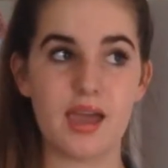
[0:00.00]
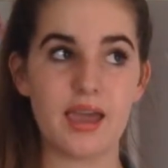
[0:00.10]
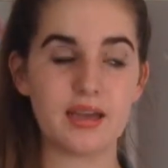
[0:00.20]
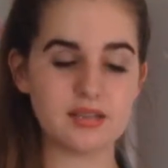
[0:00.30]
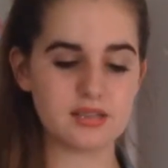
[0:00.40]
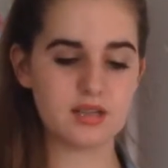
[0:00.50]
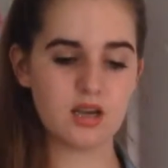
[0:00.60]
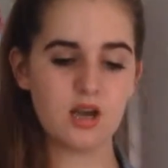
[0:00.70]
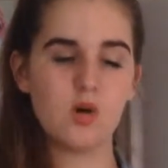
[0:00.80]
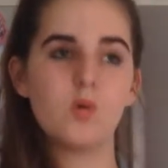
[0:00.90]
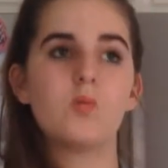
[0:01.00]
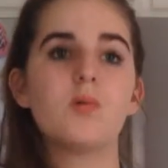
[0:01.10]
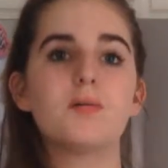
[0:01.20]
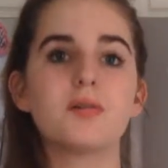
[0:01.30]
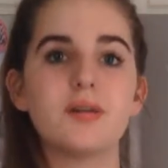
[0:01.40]
and
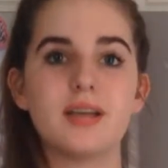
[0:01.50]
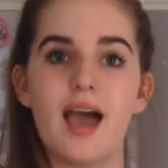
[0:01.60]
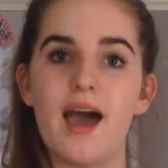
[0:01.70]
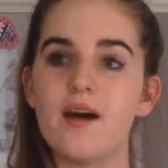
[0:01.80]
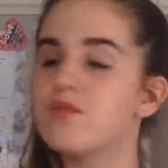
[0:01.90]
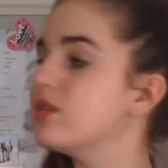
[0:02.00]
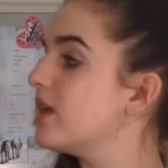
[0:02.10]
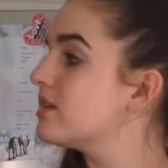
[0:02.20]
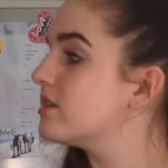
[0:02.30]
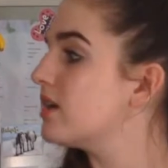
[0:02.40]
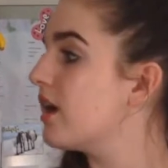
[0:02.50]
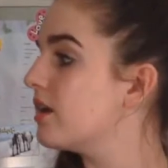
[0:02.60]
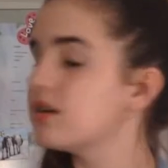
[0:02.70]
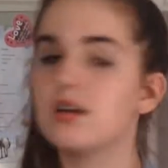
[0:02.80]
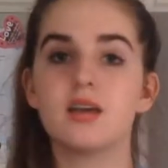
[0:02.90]
what we're going to have when that's
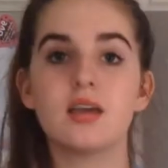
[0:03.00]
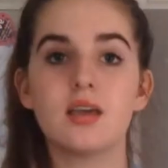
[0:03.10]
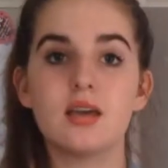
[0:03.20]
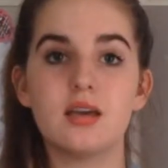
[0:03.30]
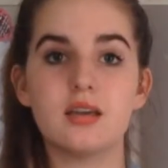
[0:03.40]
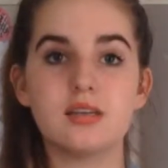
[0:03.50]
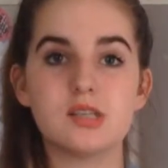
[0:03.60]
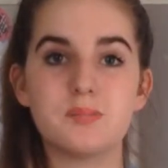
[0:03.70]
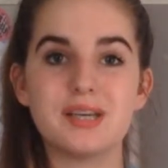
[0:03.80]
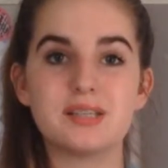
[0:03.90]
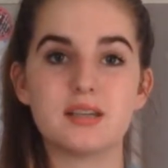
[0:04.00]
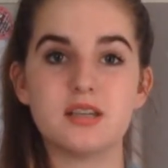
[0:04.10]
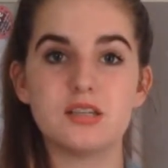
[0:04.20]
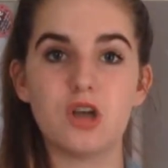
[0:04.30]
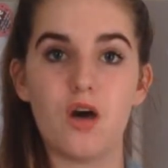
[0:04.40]
done is
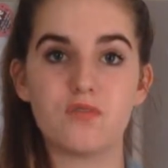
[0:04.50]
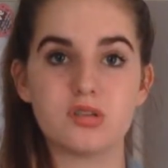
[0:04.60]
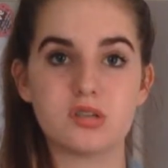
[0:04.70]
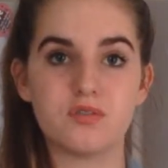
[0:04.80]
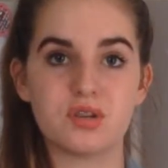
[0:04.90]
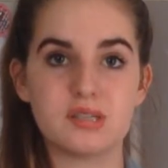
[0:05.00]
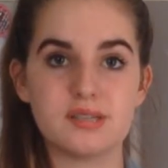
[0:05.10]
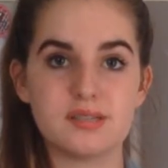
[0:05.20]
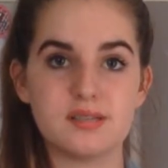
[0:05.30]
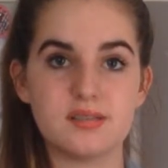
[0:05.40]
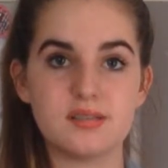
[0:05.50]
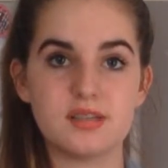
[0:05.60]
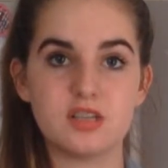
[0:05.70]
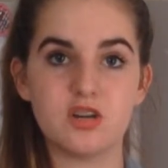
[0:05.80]
basically soft serve consistency.